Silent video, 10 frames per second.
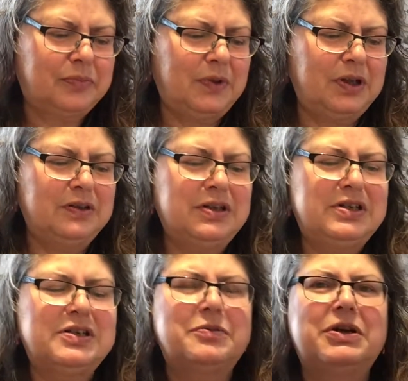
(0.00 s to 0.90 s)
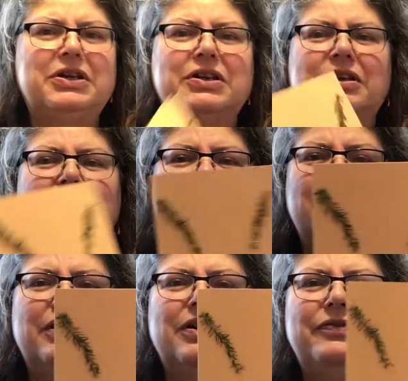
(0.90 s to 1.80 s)
This is quite a
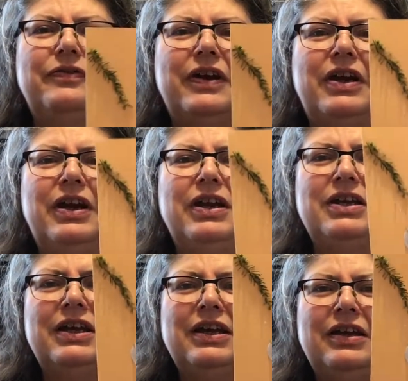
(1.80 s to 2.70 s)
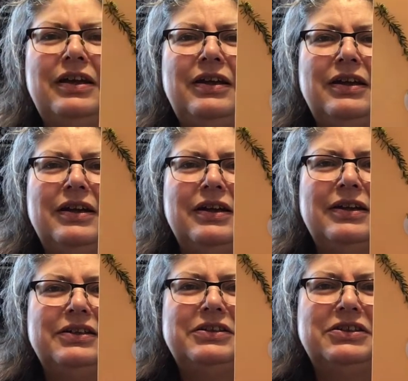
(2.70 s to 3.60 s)
fun idea,
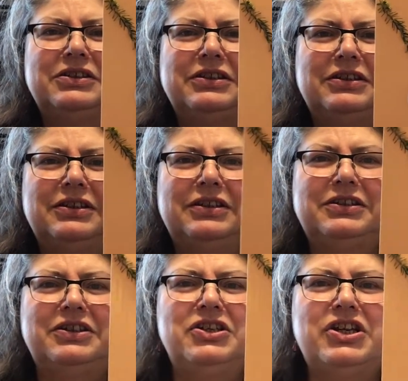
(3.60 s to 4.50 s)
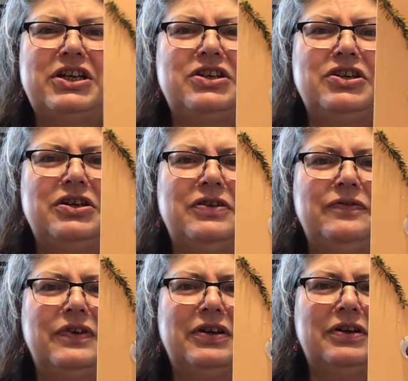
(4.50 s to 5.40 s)
just a suggestion of
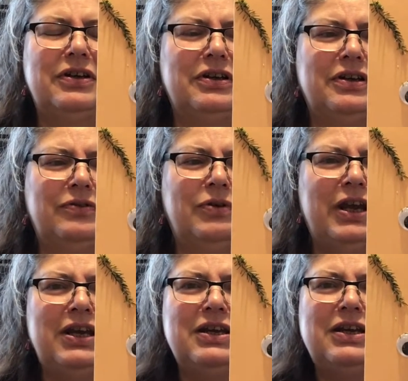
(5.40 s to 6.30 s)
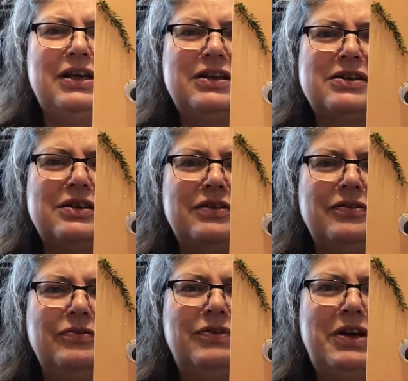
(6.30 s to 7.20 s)
a reindeer. So
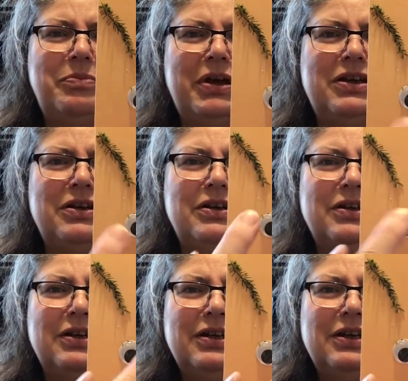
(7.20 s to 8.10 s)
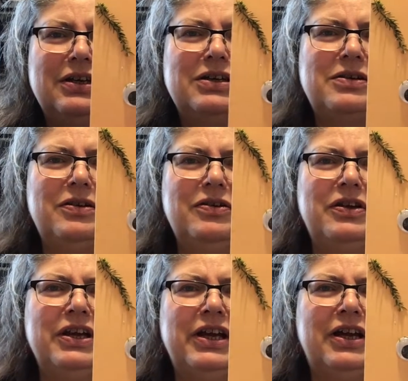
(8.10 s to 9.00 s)
red button, some
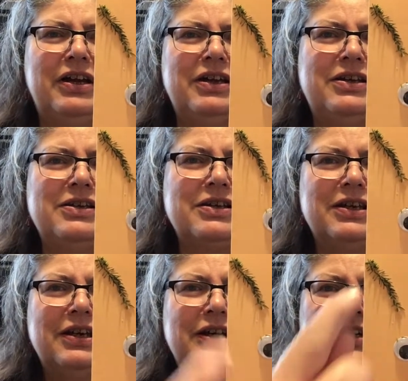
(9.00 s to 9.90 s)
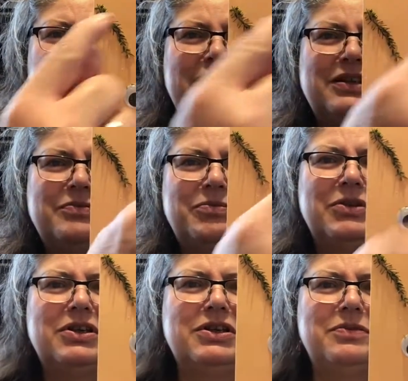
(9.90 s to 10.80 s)
googly eyes, and then
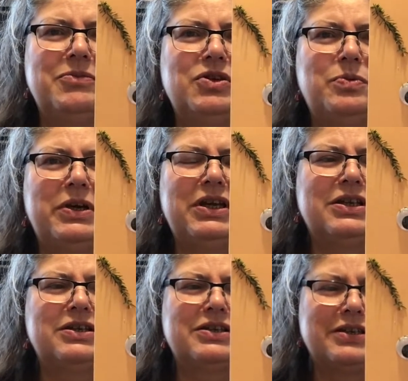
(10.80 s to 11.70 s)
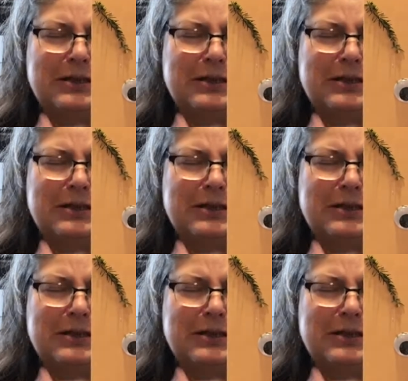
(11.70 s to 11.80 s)
some twigs.